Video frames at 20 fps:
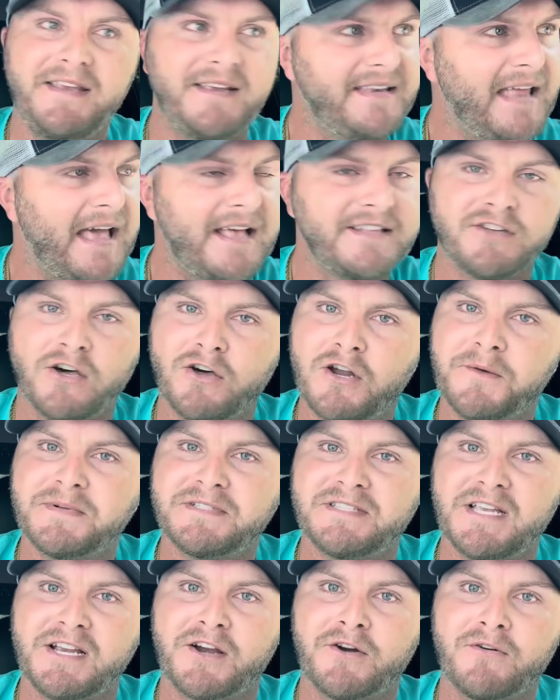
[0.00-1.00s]
Your dad's
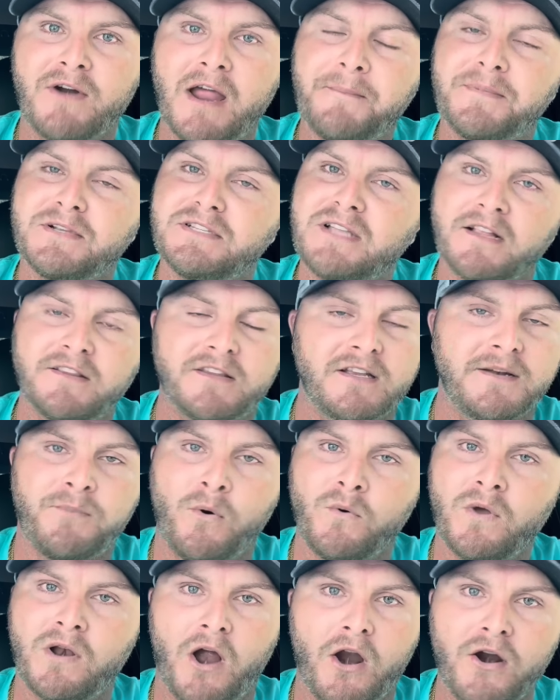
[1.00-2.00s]
100% correct, but not to the
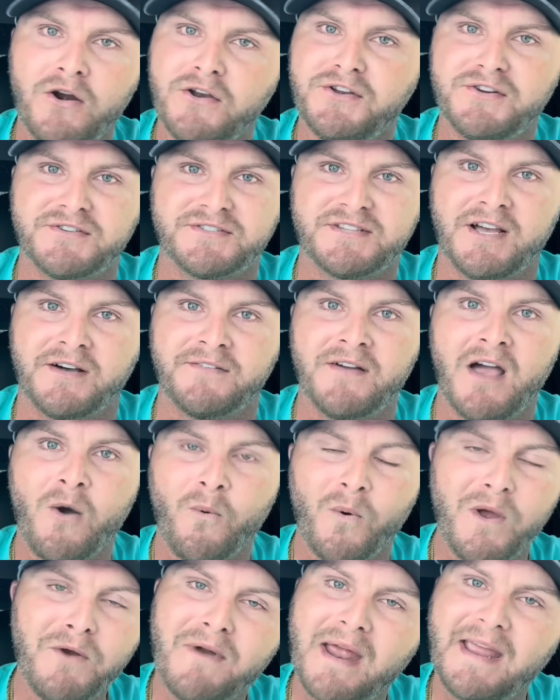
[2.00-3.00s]
point of hurting yourself.
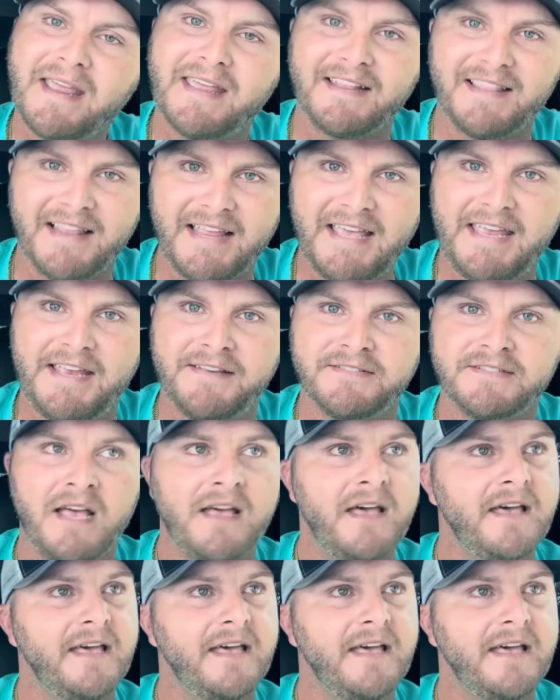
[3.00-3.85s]
We raking leaves.